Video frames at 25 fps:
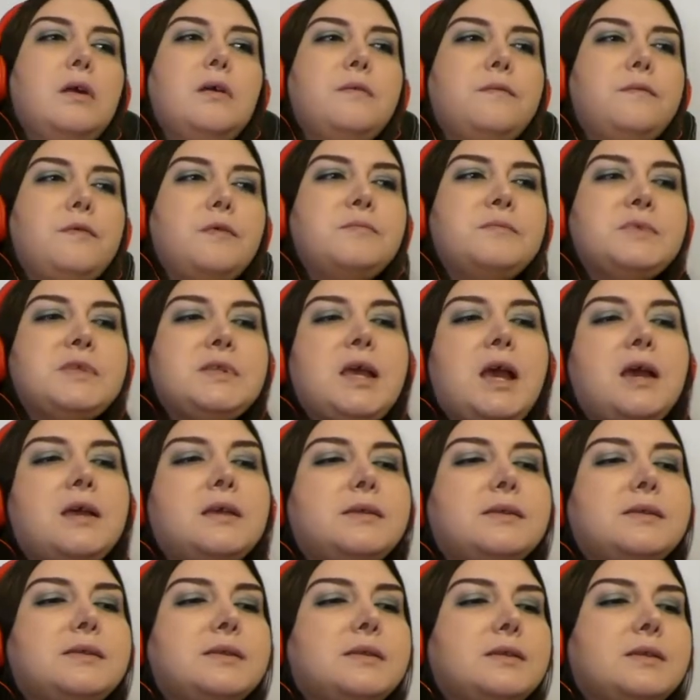From,
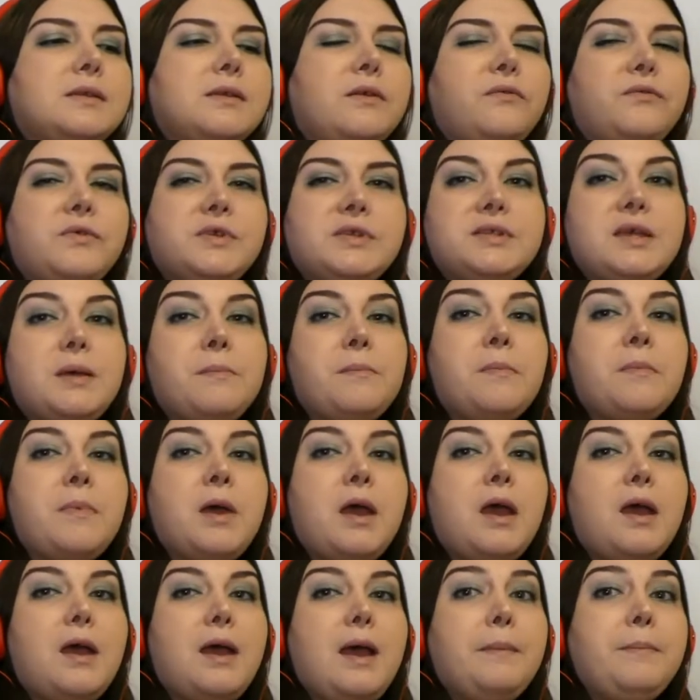for some
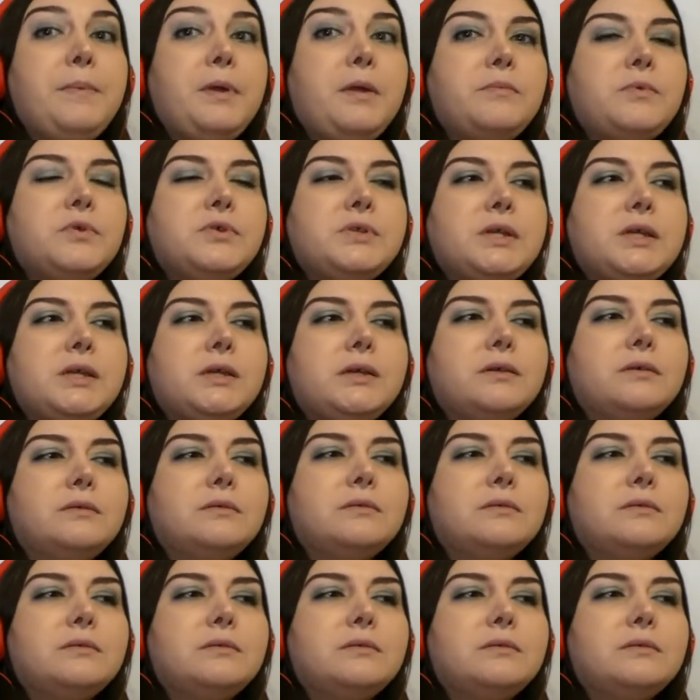happy music.